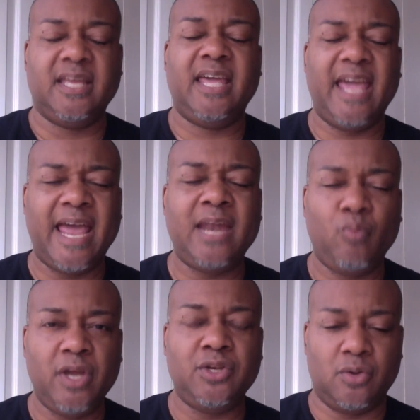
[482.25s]

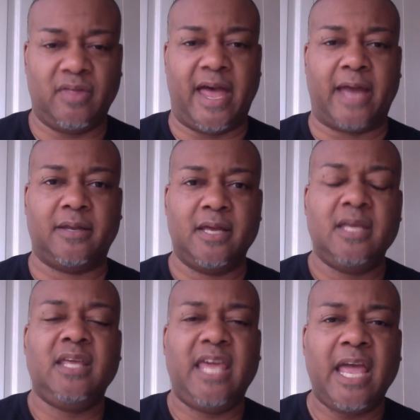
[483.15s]
Can we do that?
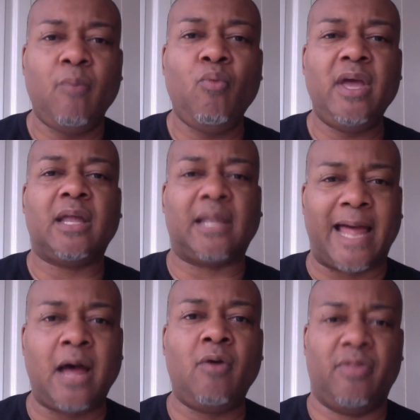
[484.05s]
Can we
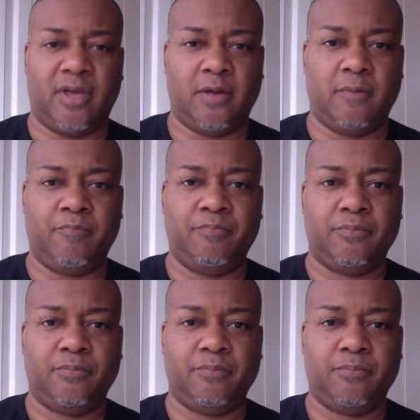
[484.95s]
allow them